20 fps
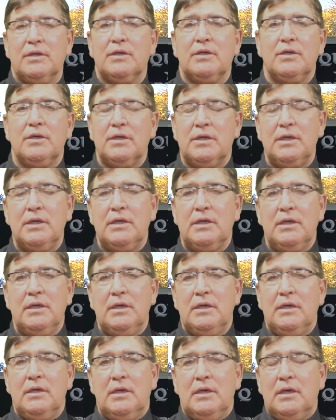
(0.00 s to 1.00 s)
a good
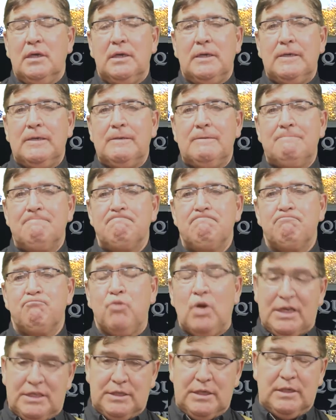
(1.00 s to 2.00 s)

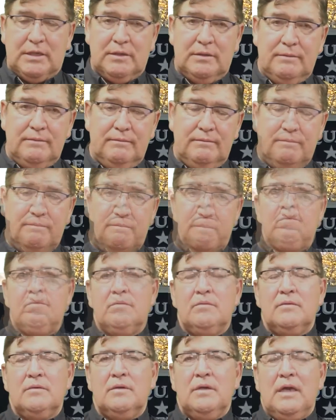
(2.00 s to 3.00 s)
project.
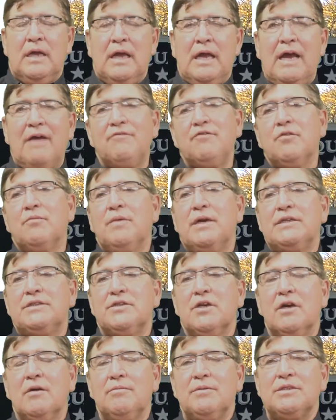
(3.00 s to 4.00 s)
After my
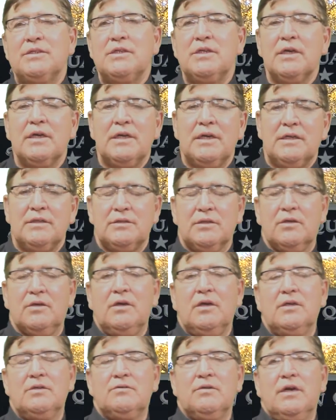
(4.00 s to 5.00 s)
job is done as the
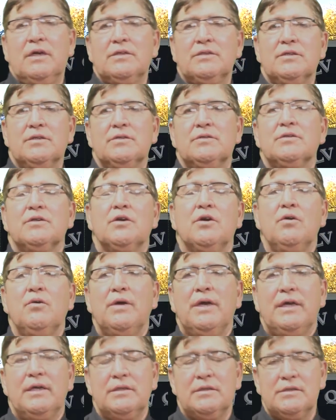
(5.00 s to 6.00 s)
contractor to go
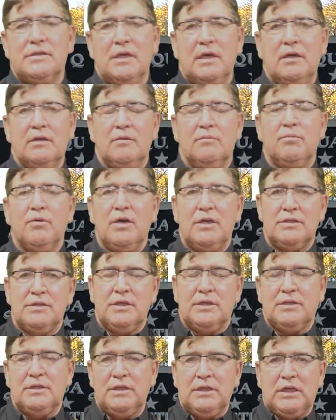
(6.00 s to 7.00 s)
ahead and sell the
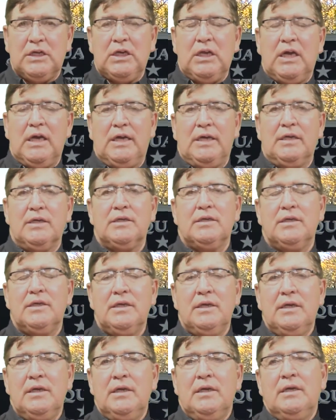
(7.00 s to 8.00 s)
project to the client,
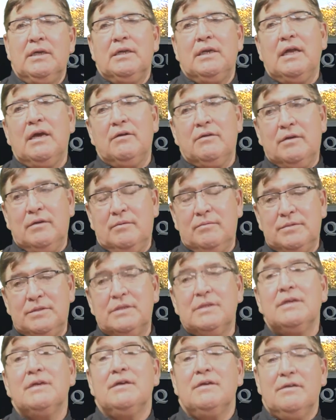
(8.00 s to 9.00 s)
now
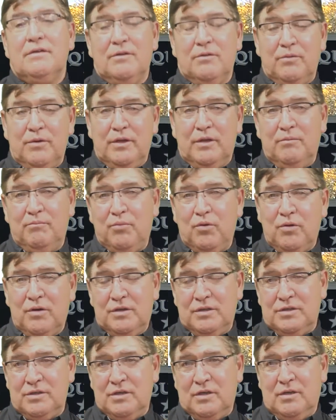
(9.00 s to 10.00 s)
comes the real
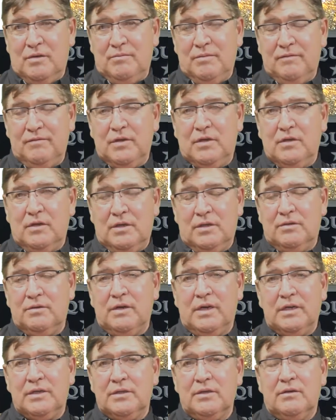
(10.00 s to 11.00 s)
important job of the
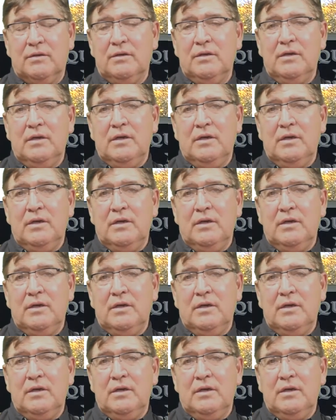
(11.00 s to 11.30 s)
contractor,